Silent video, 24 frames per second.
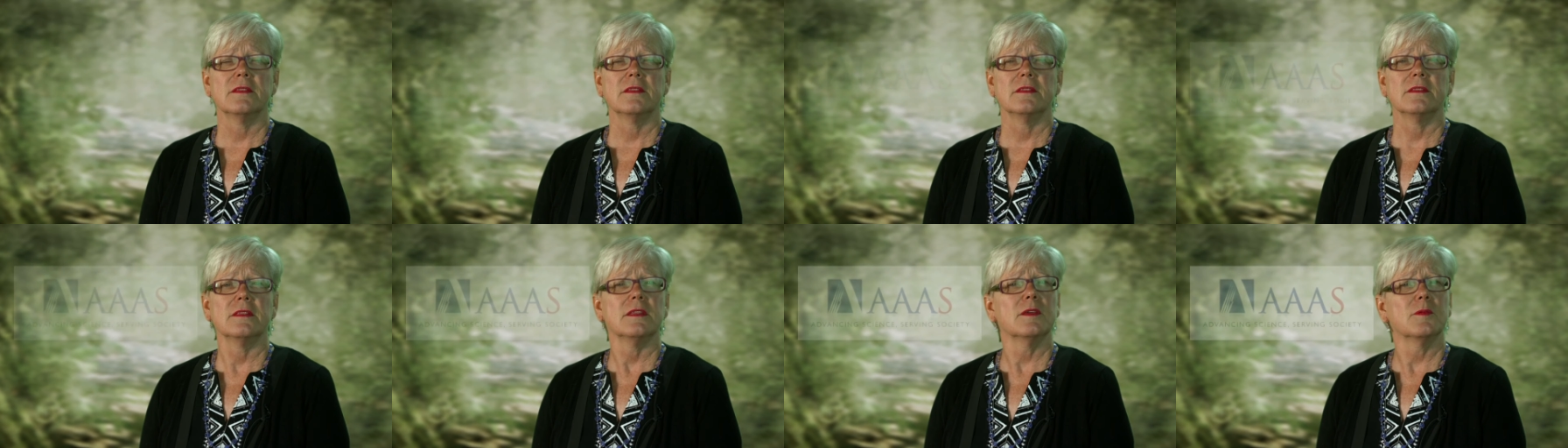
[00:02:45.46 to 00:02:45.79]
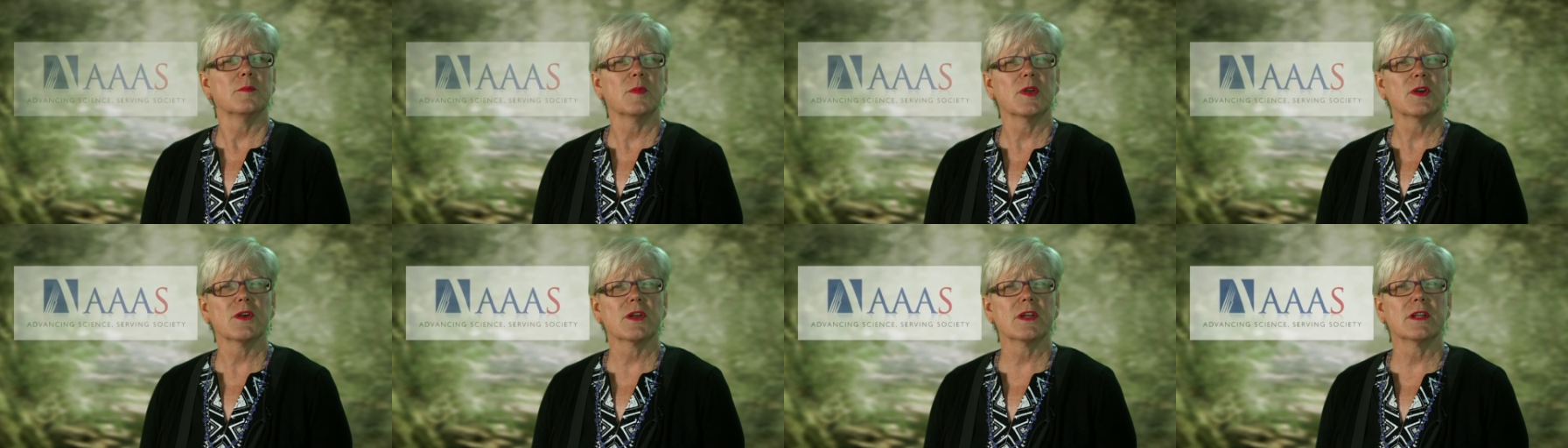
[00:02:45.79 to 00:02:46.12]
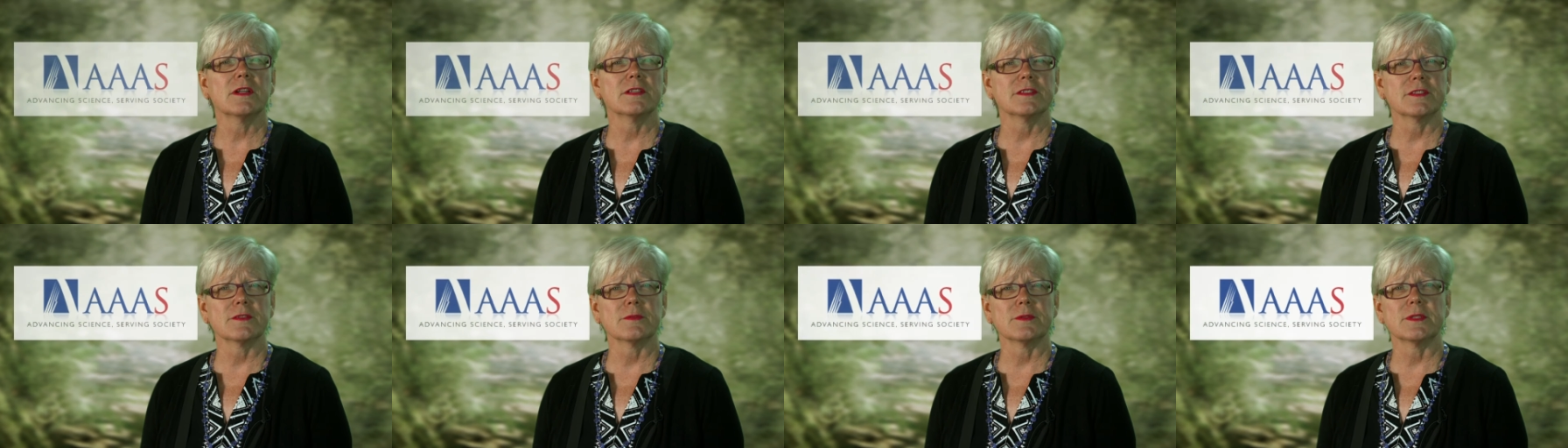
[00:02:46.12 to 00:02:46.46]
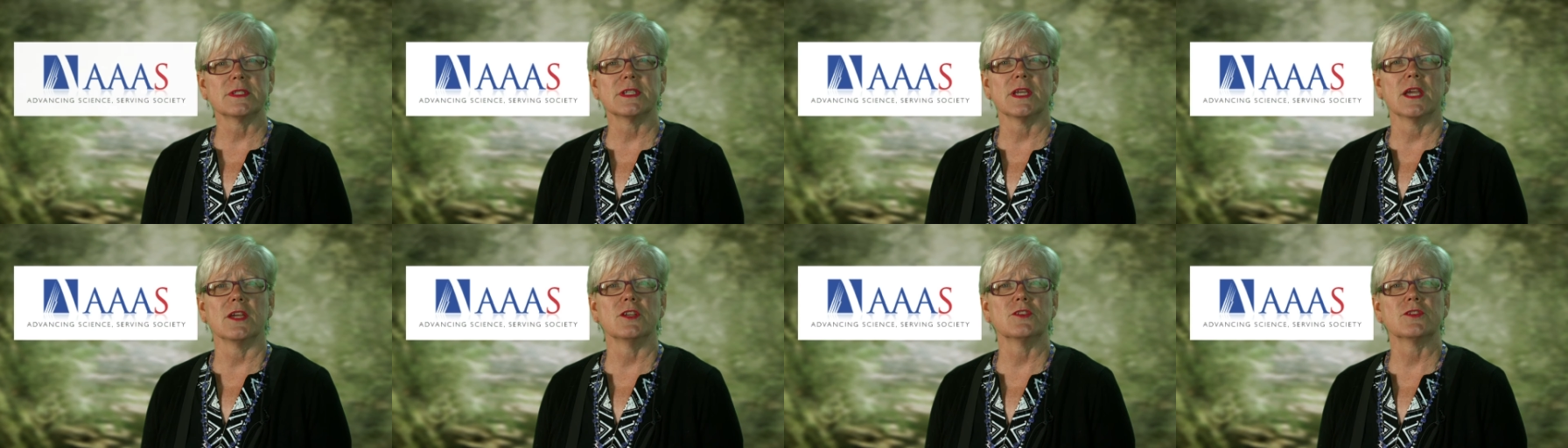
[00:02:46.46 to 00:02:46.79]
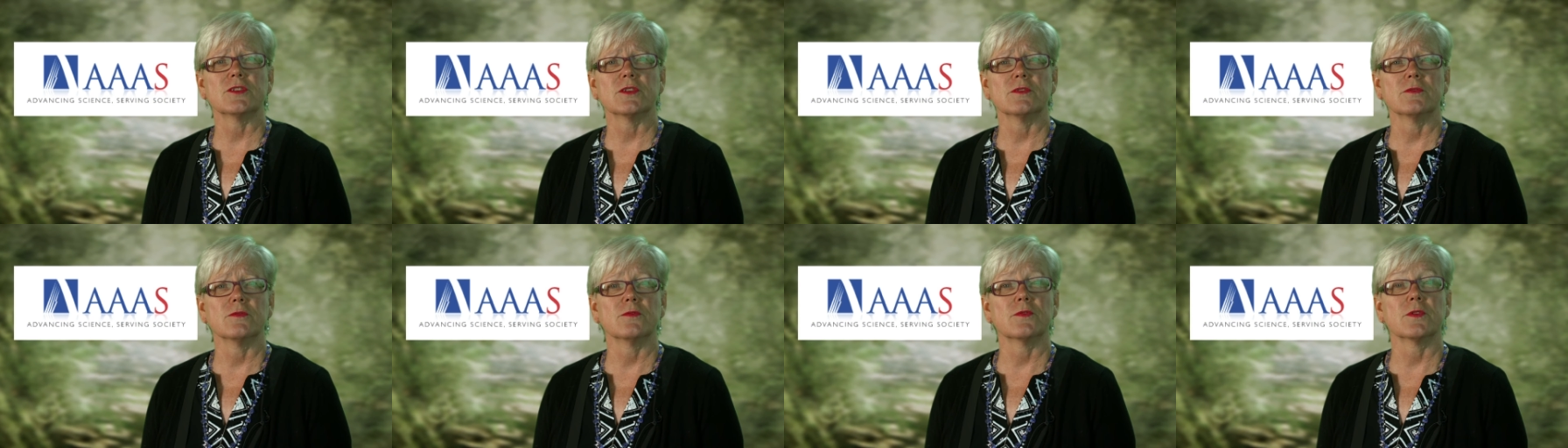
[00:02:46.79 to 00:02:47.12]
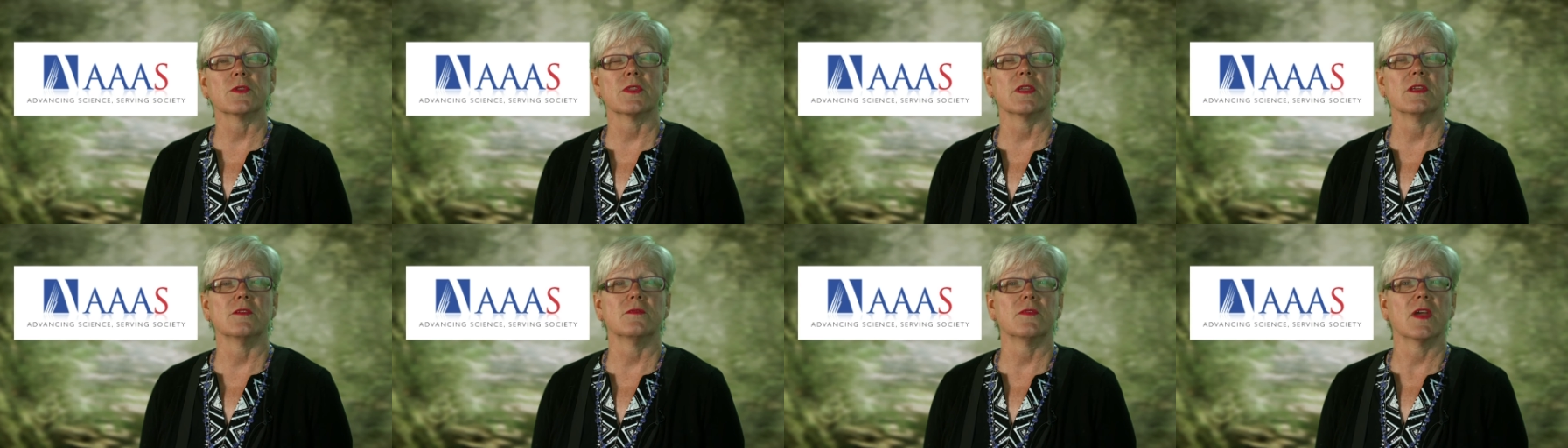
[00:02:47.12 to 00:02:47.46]
The American Association for
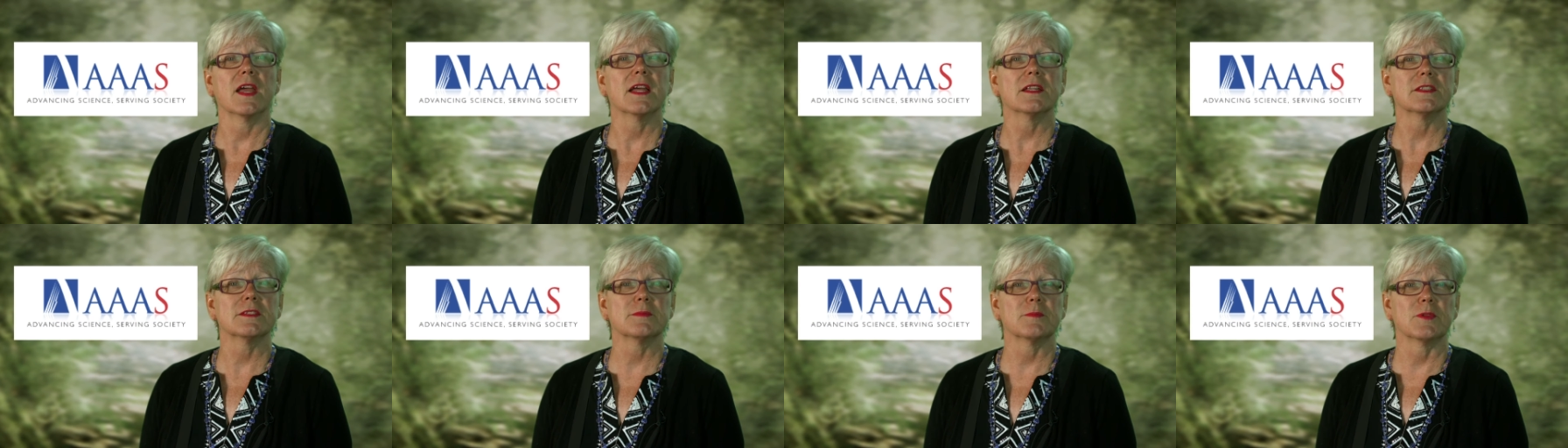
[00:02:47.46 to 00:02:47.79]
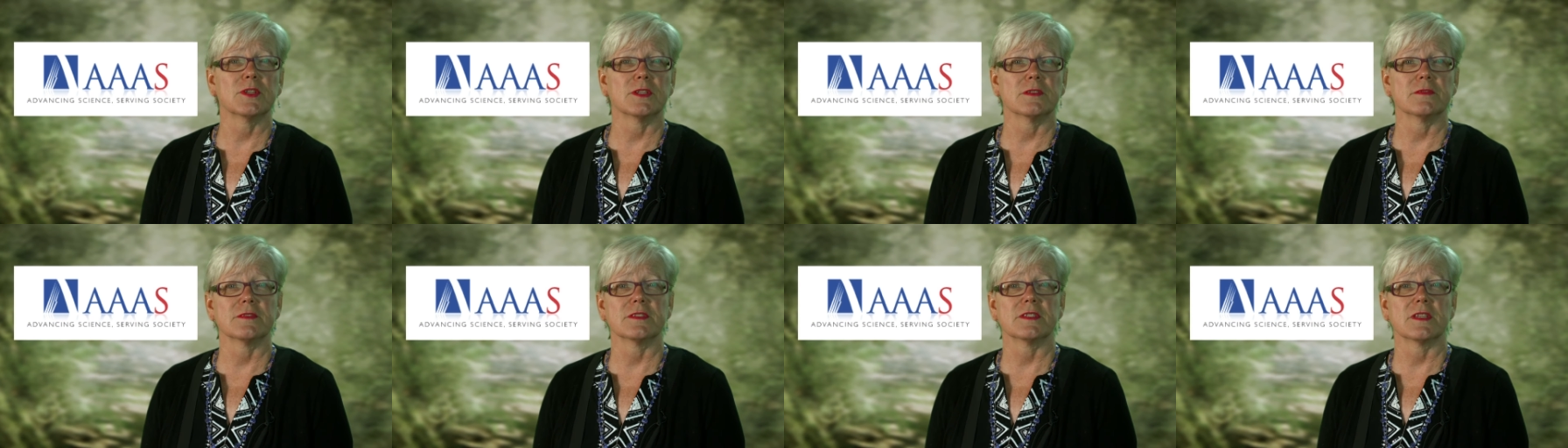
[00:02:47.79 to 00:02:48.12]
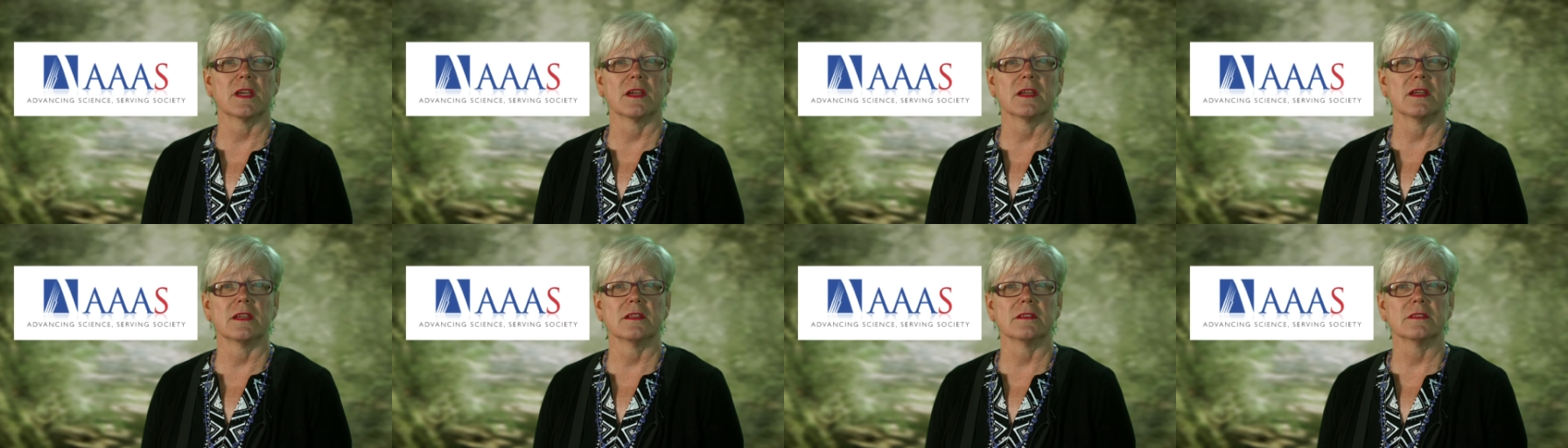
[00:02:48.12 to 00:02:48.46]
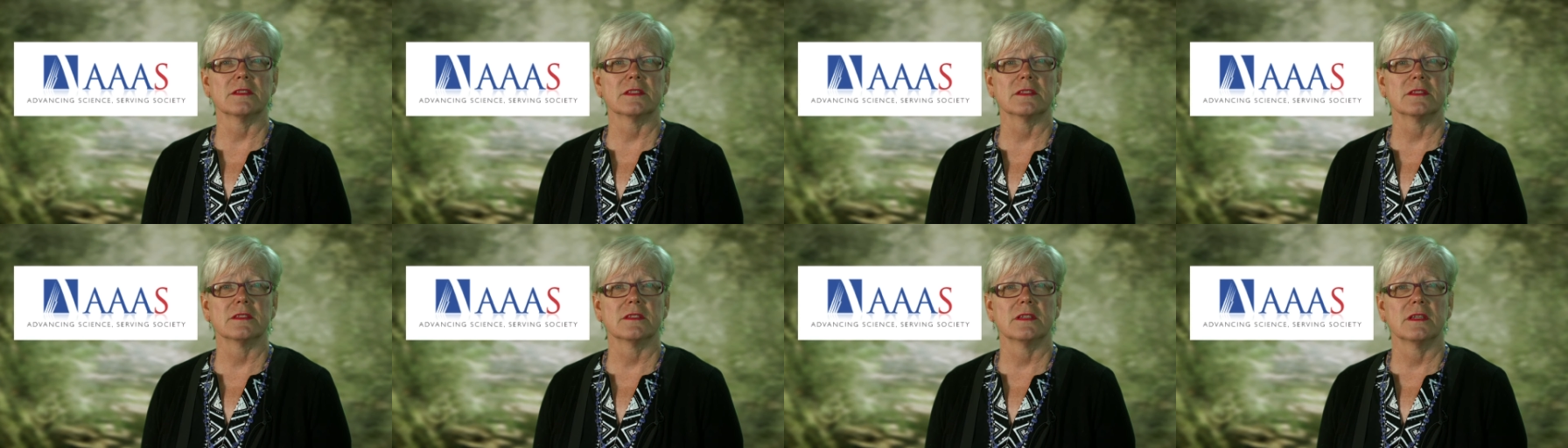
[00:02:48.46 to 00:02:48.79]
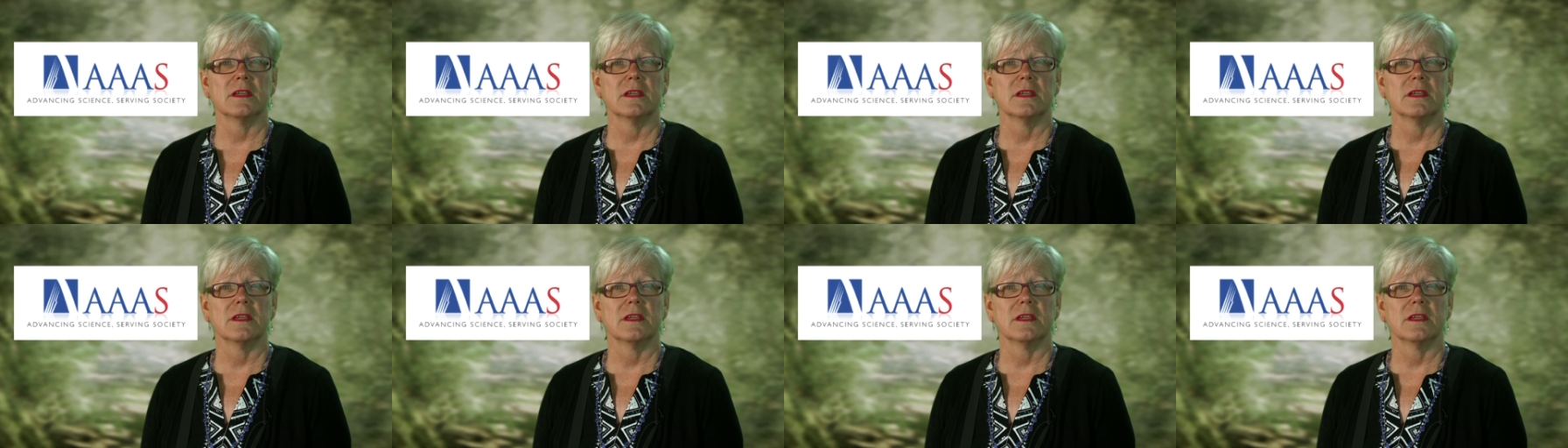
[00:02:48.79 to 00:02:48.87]
the Advancement of Science